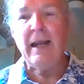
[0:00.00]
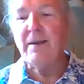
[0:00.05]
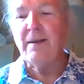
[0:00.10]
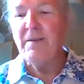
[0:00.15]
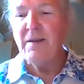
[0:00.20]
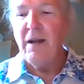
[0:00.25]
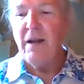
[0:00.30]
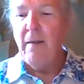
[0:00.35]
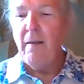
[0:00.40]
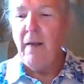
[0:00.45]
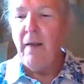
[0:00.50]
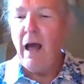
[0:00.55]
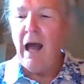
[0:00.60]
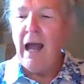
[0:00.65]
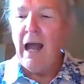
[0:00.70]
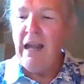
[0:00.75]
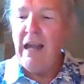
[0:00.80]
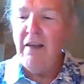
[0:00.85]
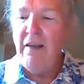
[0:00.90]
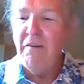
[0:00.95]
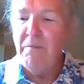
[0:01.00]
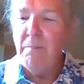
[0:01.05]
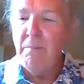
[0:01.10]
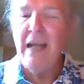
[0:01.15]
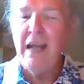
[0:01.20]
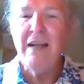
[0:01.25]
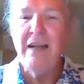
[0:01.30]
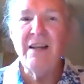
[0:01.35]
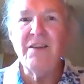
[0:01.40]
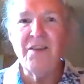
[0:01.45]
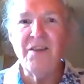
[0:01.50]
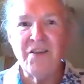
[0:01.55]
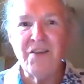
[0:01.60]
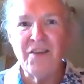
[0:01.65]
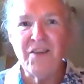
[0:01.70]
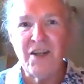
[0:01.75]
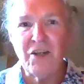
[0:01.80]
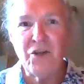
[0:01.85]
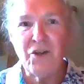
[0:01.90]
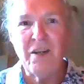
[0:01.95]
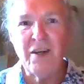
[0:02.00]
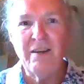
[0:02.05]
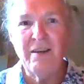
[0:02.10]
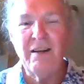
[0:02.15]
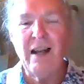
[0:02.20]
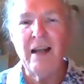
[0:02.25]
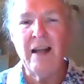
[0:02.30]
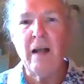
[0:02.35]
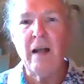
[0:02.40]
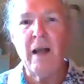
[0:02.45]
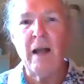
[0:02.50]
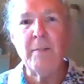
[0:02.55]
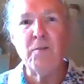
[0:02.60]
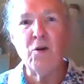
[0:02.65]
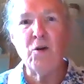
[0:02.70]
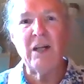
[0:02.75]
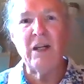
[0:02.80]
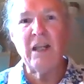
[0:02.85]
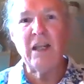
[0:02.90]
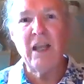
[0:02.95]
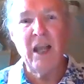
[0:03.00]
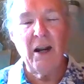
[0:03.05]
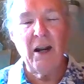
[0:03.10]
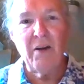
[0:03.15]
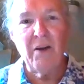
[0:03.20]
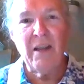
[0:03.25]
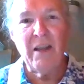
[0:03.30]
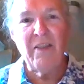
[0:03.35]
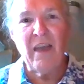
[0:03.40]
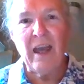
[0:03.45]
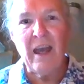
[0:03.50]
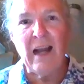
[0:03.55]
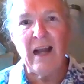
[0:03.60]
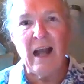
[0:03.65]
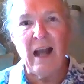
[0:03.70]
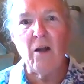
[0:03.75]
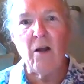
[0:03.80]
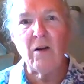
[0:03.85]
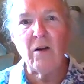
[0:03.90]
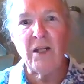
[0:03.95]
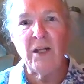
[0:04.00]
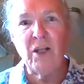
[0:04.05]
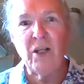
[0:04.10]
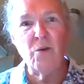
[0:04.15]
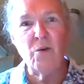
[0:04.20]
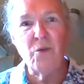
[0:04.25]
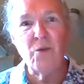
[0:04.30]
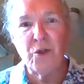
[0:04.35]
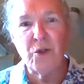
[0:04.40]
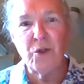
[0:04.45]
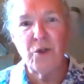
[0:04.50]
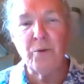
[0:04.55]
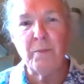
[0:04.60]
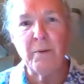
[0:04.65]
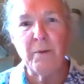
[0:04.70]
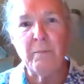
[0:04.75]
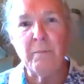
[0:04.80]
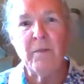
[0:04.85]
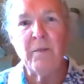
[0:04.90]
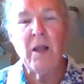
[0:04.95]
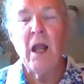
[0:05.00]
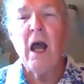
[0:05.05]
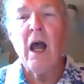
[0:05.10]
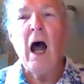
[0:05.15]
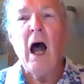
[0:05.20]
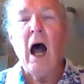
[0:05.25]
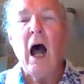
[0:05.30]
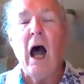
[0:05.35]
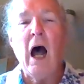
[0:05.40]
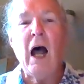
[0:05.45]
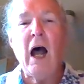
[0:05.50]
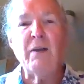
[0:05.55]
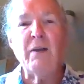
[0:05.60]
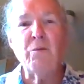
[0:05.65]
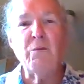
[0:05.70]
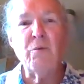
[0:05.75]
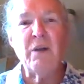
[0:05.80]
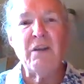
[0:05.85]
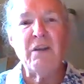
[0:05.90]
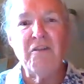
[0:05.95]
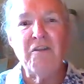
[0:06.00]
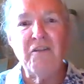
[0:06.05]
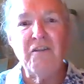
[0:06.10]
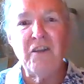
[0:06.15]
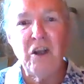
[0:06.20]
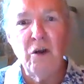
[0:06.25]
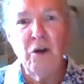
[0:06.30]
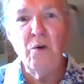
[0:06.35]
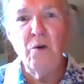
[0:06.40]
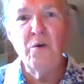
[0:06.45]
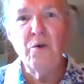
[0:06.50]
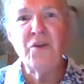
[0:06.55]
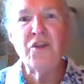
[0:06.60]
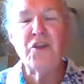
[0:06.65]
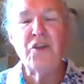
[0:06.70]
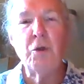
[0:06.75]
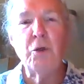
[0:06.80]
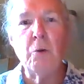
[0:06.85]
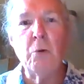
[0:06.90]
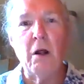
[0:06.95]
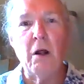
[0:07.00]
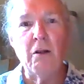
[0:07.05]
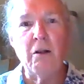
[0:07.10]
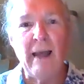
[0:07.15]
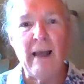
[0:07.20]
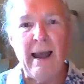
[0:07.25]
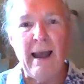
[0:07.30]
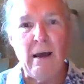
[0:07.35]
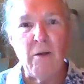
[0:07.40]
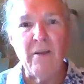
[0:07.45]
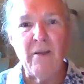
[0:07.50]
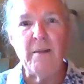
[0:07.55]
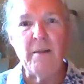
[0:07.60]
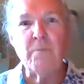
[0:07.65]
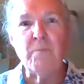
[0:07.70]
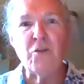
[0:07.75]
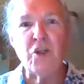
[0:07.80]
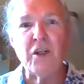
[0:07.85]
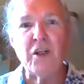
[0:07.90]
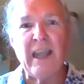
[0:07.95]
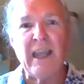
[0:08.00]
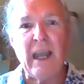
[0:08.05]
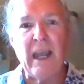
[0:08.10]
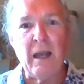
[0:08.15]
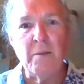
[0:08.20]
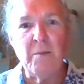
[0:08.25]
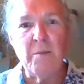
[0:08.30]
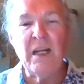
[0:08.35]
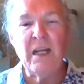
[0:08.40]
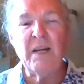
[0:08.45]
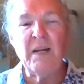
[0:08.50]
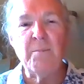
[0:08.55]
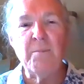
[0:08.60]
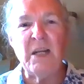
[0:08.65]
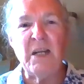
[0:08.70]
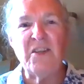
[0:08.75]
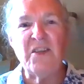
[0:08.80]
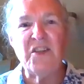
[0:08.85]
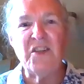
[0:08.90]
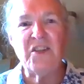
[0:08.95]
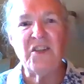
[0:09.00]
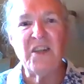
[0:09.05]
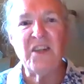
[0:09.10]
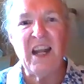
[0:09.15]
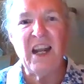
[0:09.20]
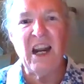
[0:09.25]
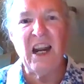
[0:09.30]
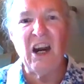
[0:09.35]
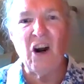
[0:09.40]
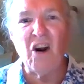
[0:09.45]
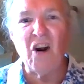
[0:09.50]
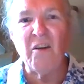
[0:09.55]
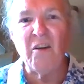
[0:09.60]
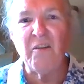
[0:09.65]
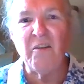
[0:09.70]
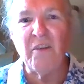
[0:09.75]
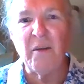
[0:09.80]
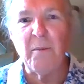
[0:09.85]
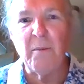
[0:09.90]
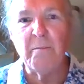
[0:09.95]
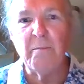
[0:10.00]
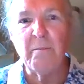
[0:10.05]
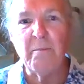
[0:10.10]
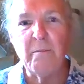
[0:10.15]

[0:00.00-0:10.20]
And I have made a decision, and I'm going to carry that out at YouTube. I refuse to allow them to get me to be scared of them.